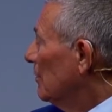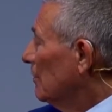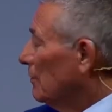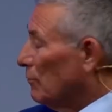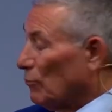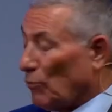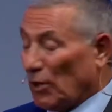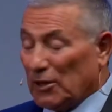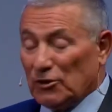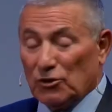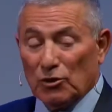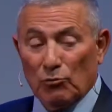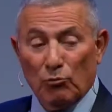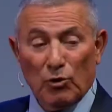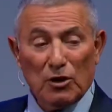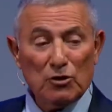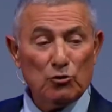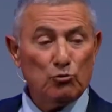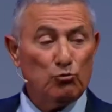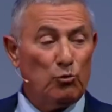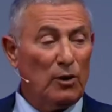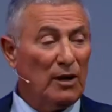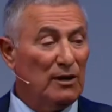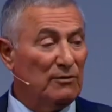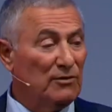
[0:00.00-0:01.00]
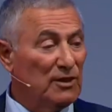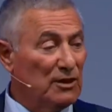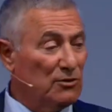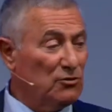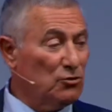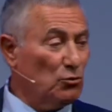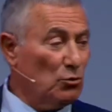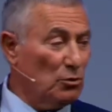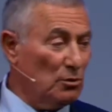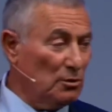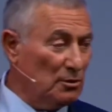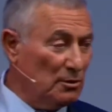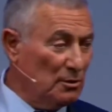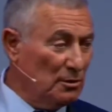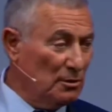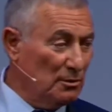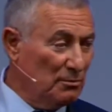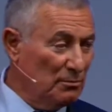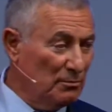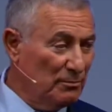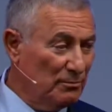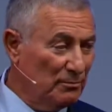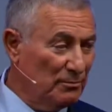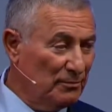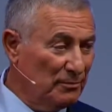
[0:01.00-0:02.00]
when she was 12 years old.
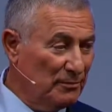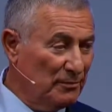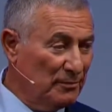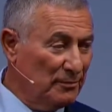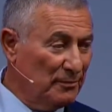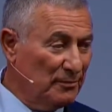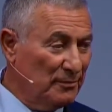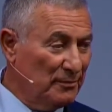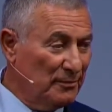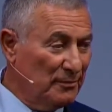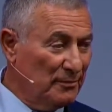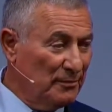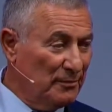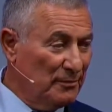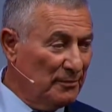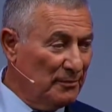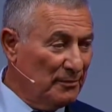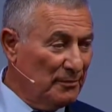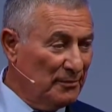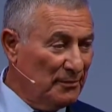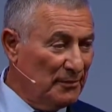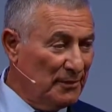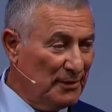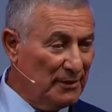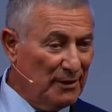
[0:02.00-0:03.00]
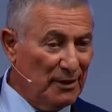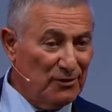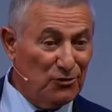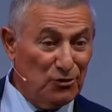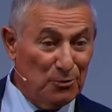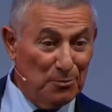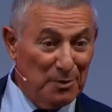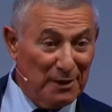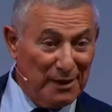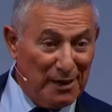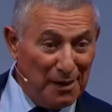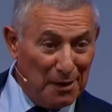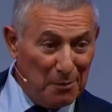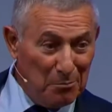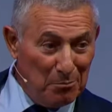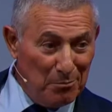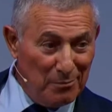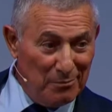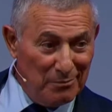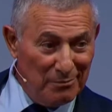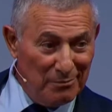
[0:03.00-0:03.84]
And then she became